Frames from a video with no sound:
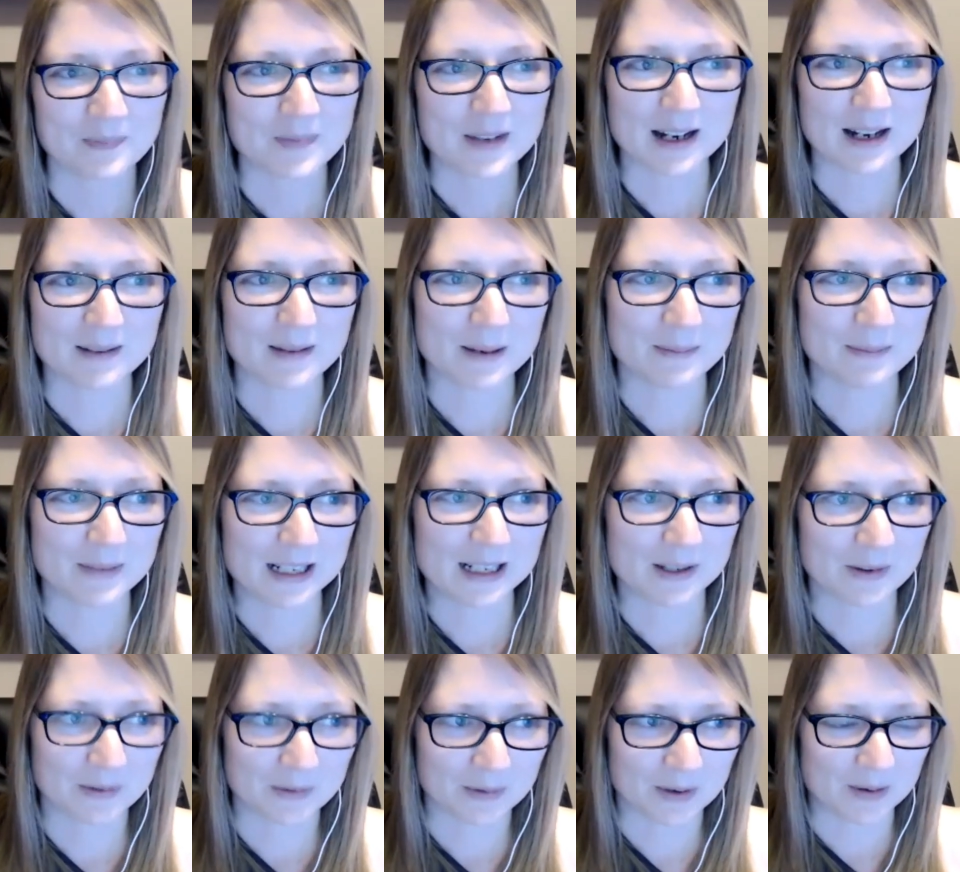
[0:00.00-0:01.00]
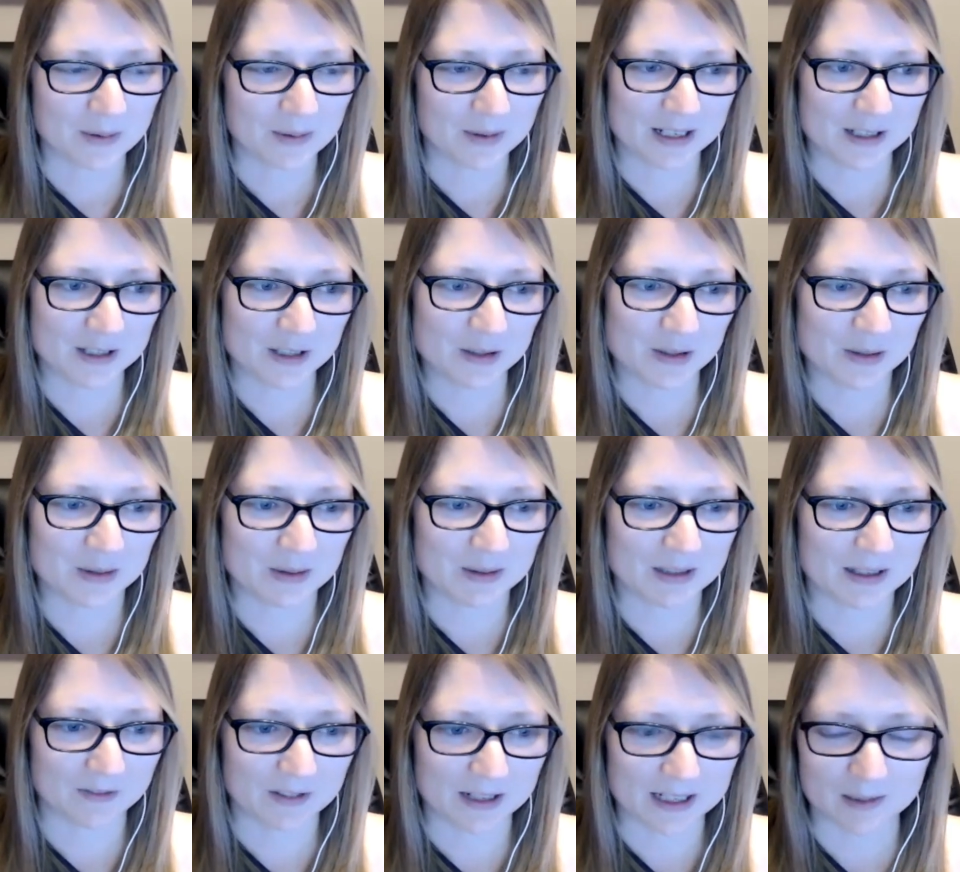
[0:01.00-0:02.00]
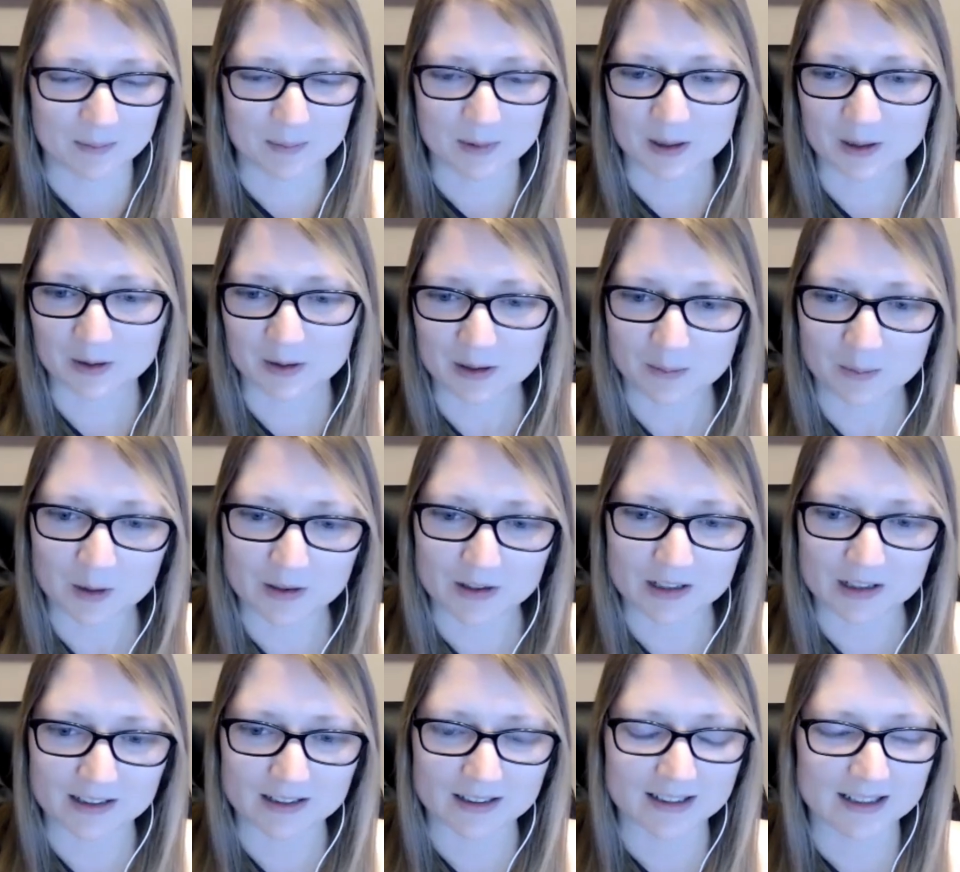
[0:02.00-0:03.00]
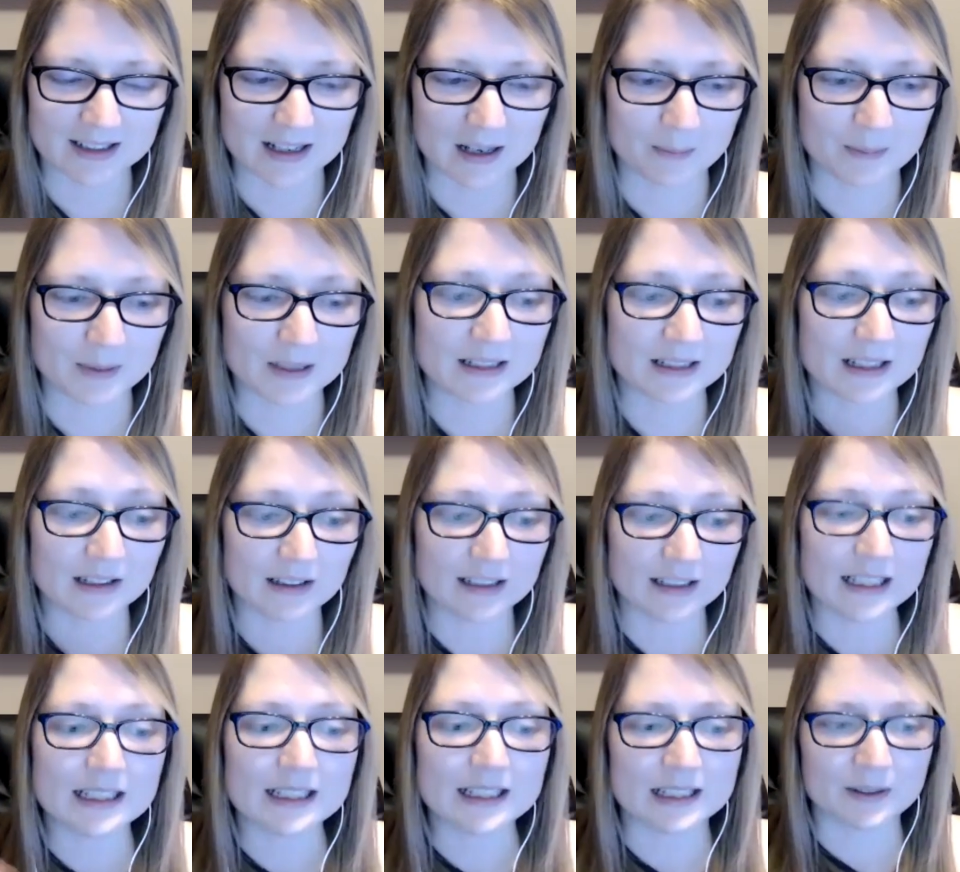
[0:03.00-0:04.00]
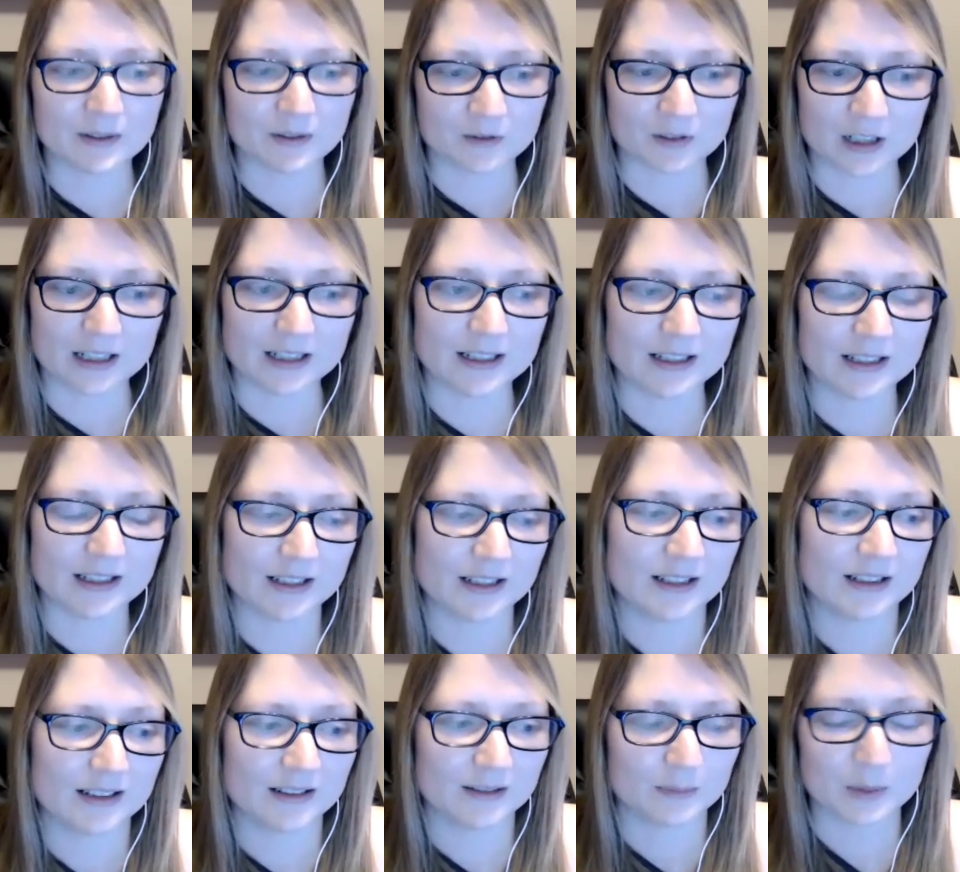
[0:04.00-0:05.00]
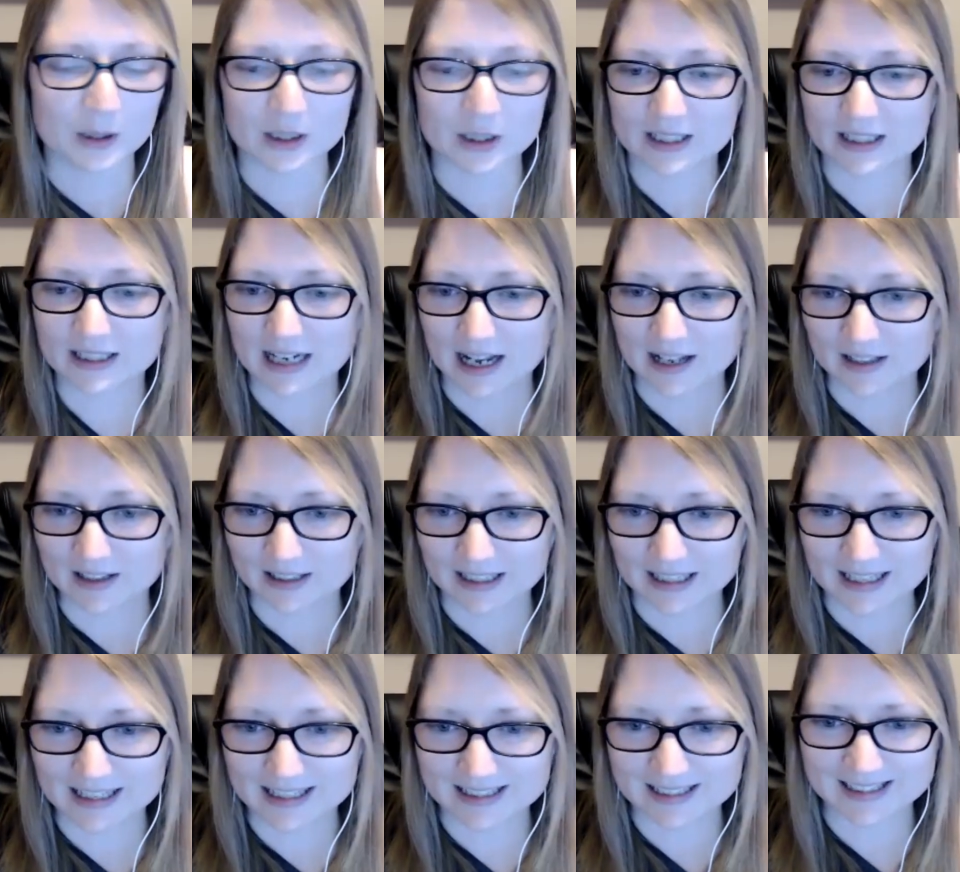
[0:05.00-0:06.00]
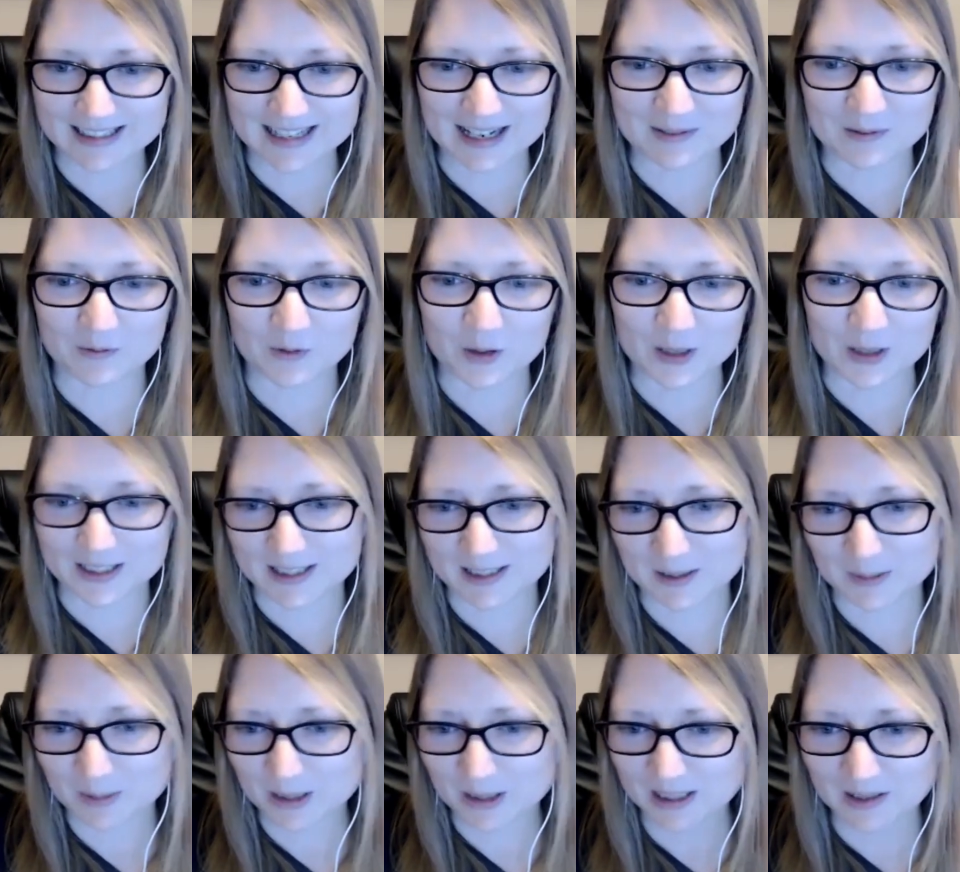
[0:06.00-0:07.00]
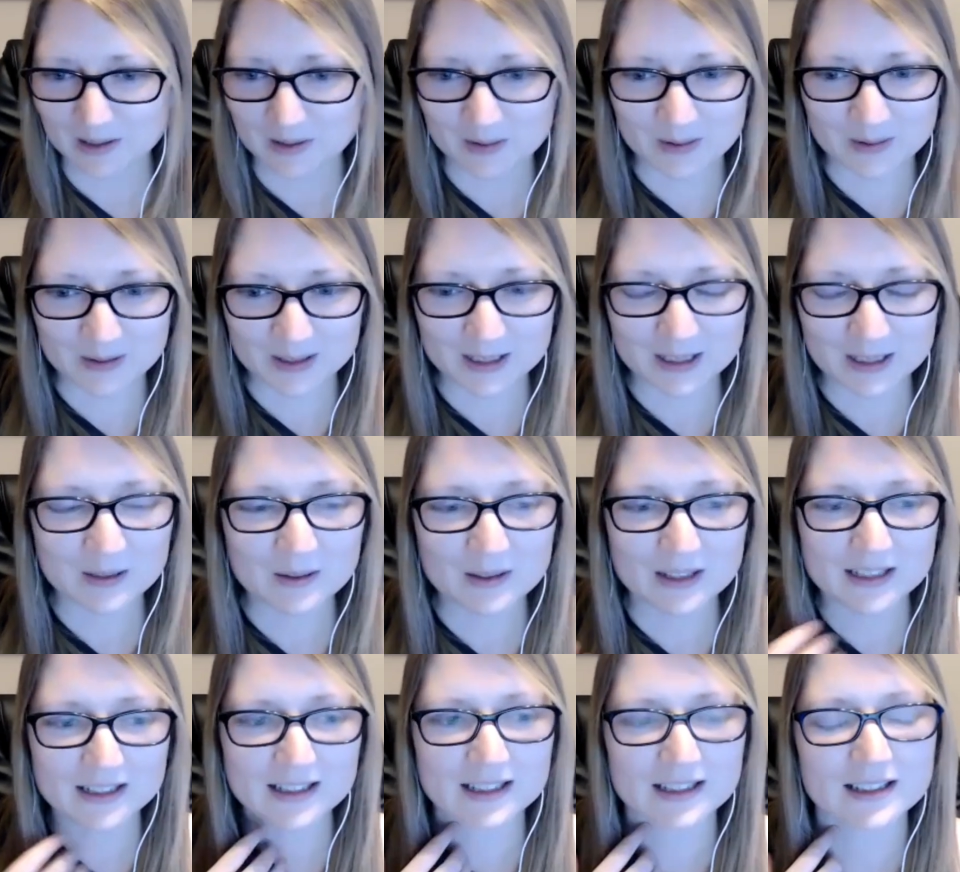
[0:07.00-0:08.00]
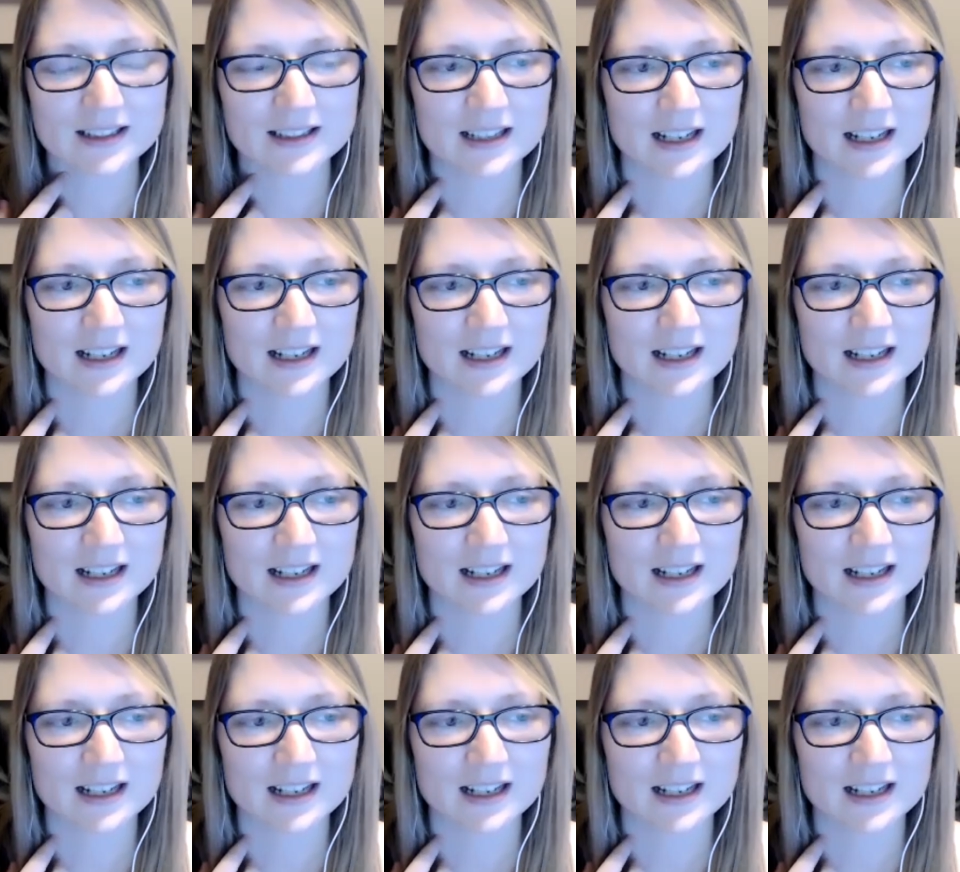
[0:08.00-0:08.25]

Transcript: um, I'm being thrown into a Facebook group where there's a bazillion different personalities and voices being thrown at you. This is